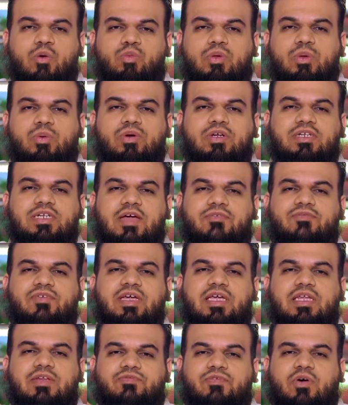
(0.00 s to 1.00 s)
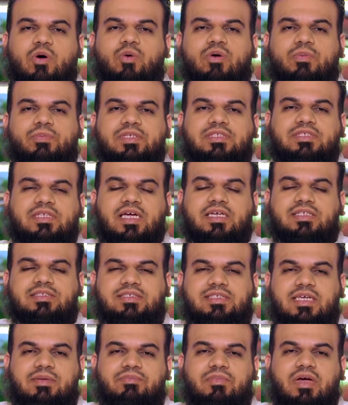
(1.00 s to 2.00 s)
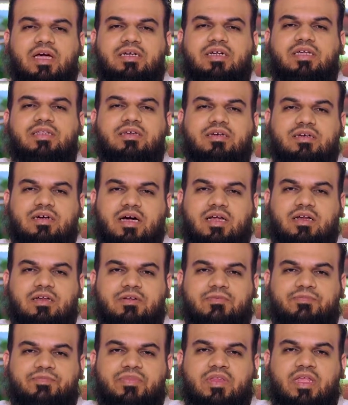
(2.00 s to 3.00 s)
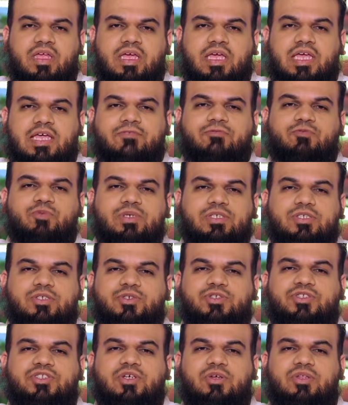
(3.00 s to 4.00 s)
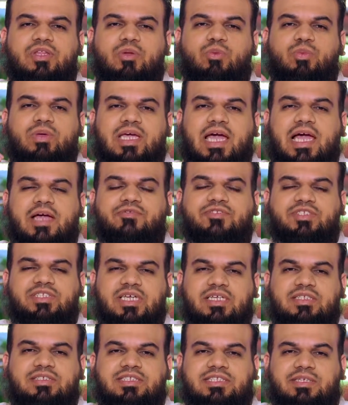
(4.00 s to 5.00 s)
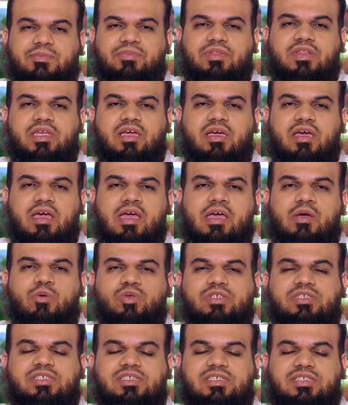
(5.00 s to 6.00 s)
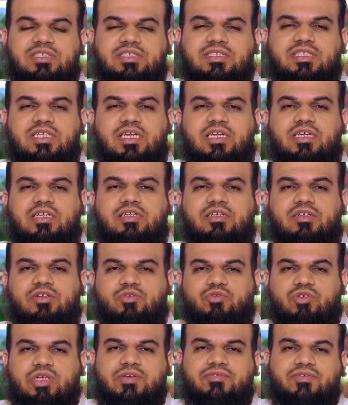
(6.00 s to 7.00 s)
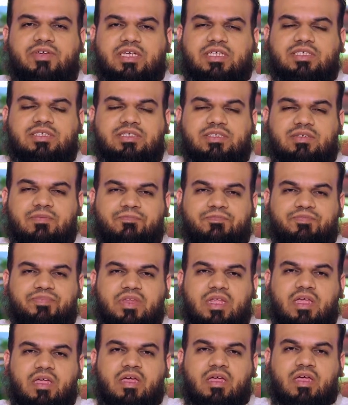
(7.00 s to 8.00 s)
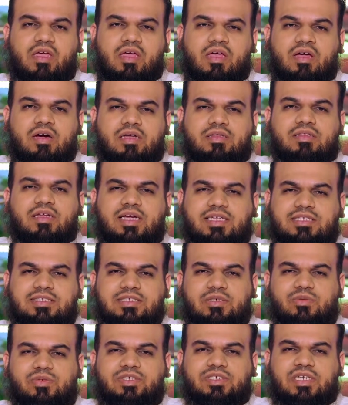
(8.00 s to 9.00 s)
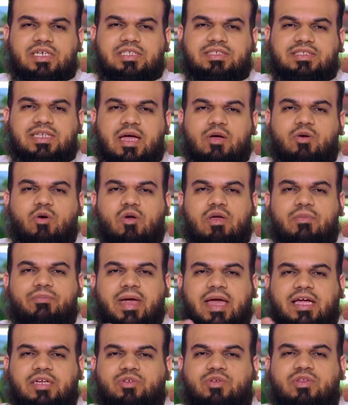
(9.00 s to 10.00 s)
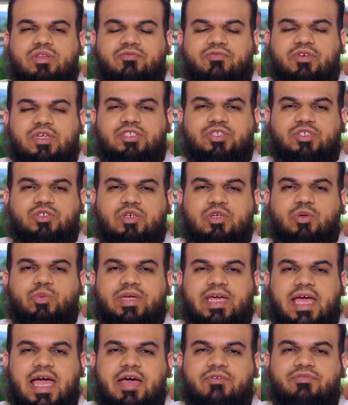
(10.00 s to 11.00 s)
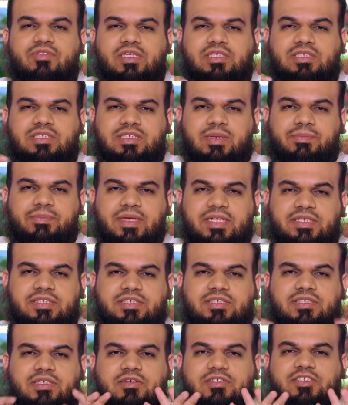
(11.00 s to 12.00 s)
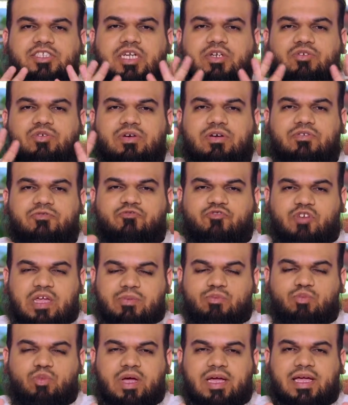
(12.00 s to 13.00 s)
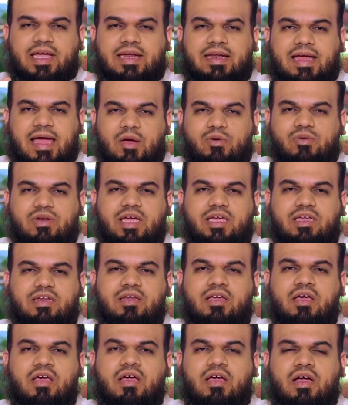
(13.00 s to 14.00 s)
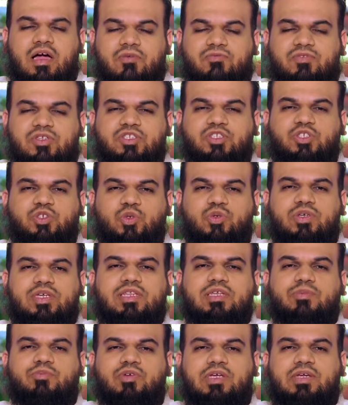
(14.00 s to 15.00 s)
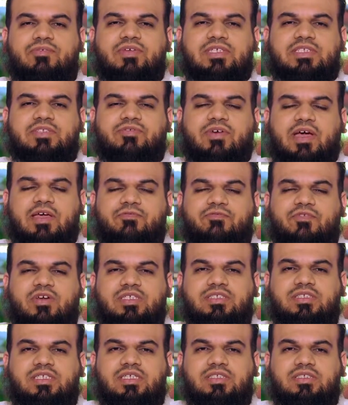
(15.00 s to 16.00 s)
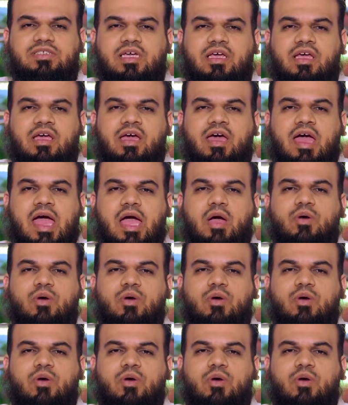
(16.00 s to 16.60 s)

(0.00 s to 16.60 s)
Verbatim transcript: another God. If we do so, then we have said something which is indeed grievous. Allah Azza wa is now going back to the first story. We have the snippets, the general framework and outline of the story in the previous five verses, how they were a great sign from Allah Azza wa